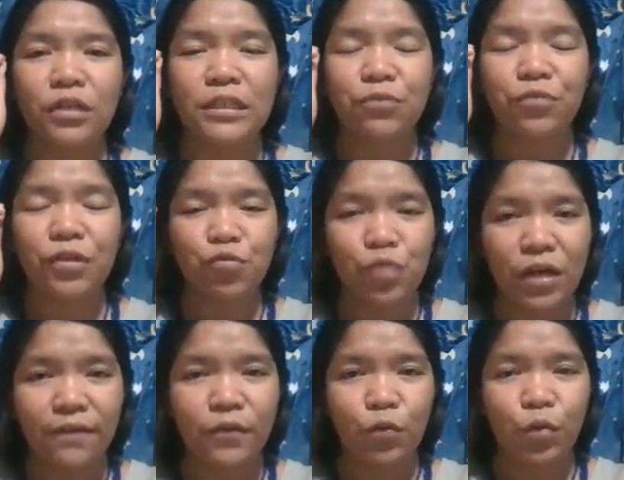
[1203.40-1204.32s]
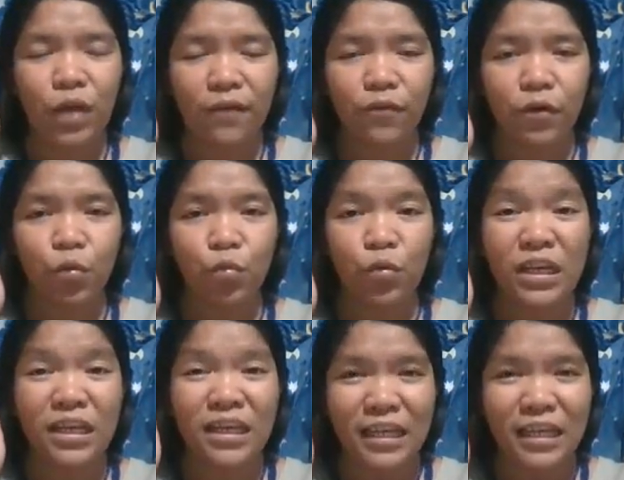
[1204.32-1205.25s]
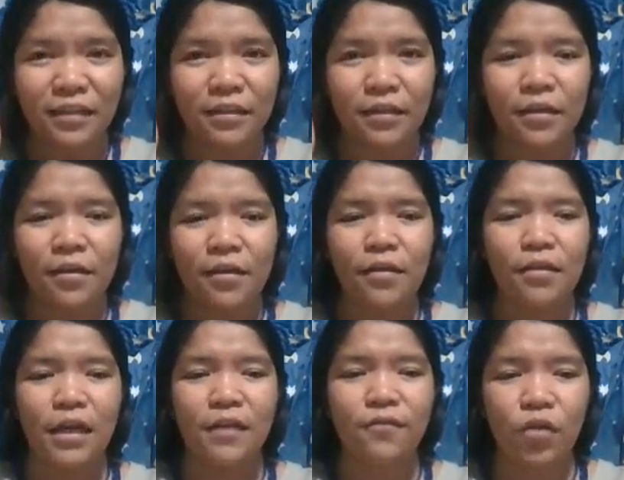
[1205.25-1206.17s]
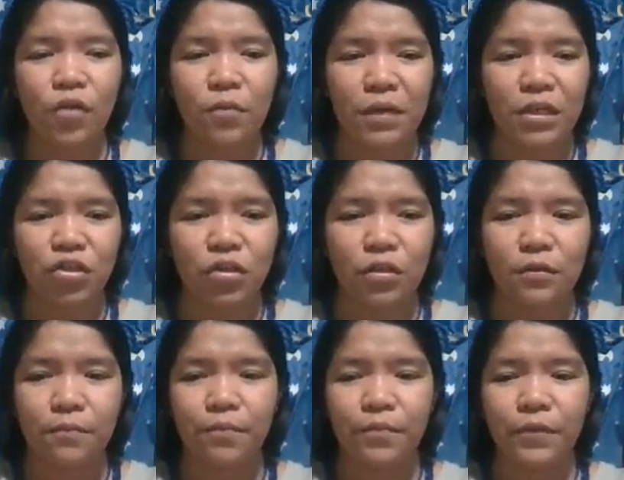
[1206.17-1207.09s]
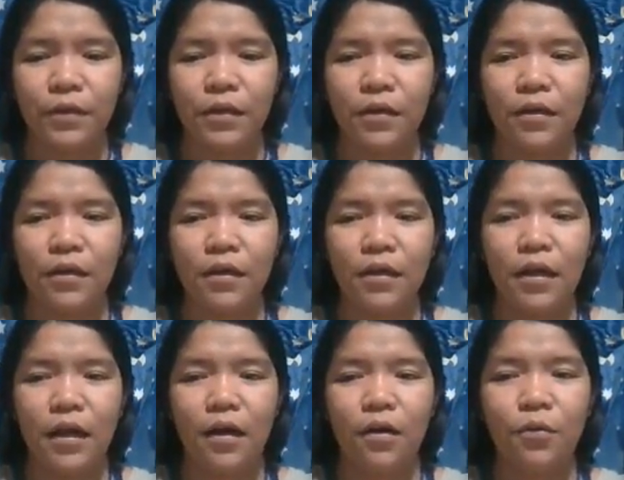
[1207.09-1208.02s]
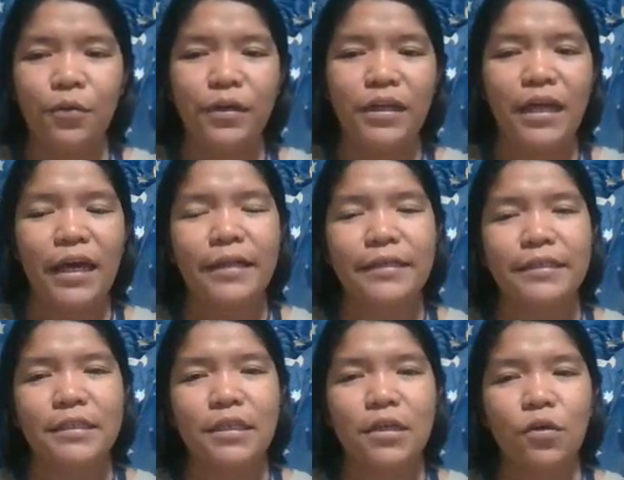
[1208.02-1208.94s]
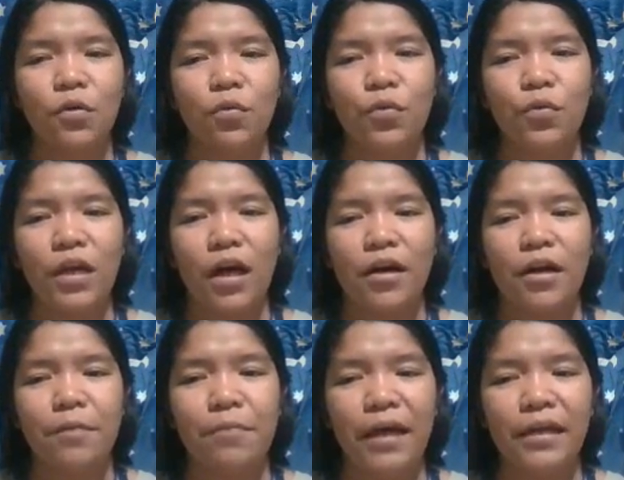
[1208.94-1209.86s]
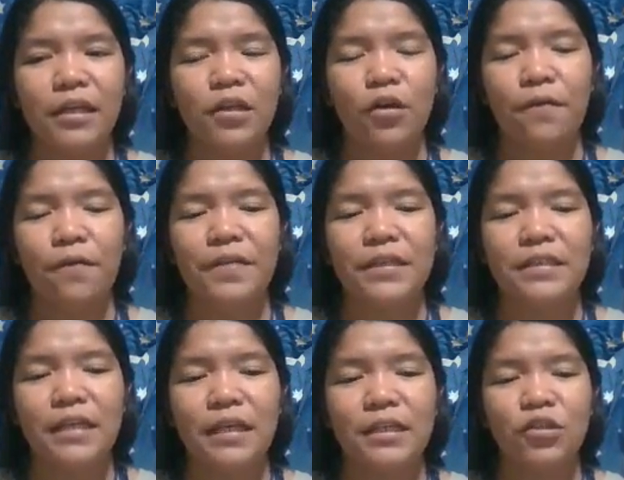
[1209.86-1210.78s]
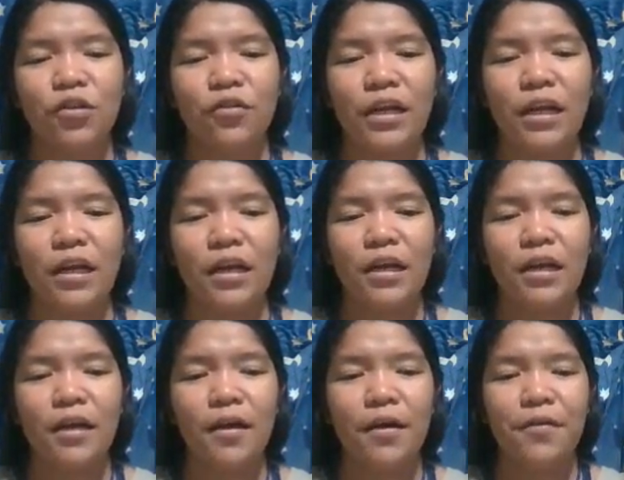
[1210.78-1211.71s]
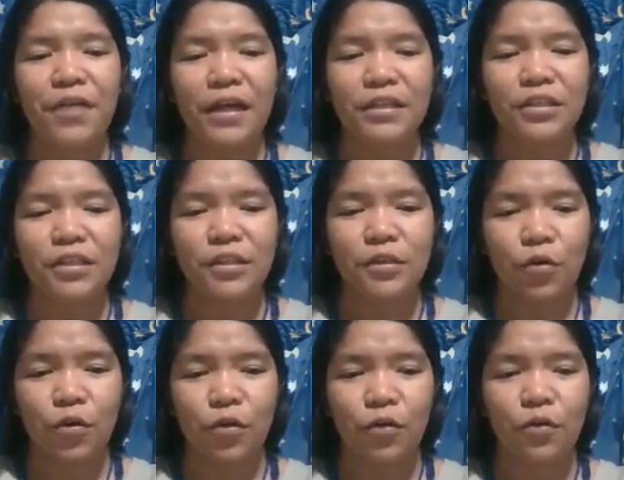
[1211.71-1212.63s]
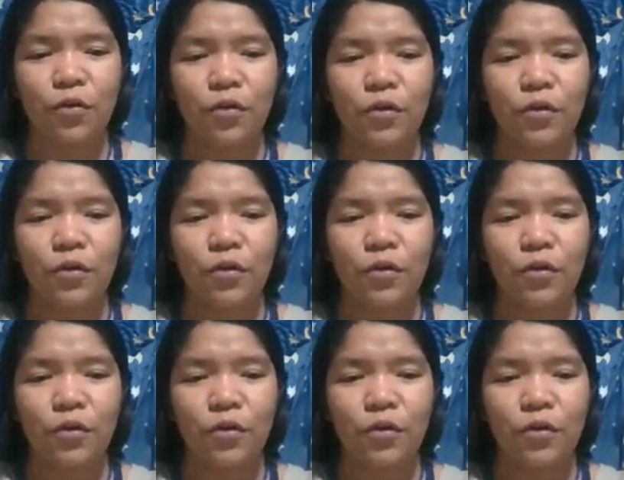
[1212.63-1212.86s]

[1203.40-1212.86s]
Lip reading: is retrieved whenever we need the information. What else? We are reminded of the sensory register,